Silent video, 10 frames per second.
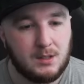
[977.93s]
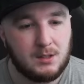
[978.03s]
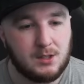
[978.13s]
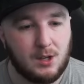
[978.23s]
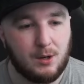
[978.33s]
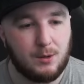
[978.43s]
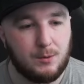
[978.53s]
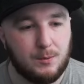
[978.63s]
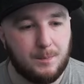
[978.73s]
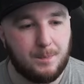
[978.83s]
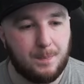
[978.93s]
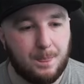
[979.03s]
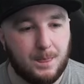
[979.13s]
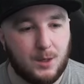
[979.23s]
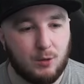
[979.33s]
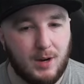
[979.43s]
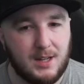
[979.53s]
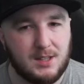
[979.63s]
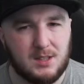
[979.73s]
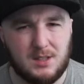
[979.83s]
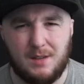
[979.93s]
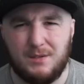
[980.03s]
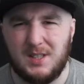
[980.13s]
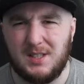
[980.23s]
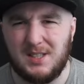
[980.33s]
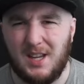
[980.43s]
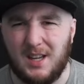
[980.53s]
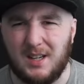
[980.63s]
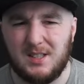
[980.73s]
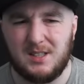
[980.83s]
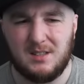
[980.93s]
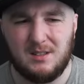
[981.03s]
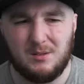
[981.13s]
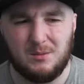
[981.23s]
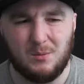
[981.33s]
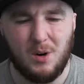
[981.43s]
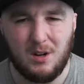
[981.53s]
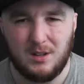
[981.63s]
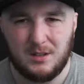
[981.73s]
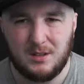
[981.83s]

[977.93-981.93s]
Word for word: So Correa's 76. What?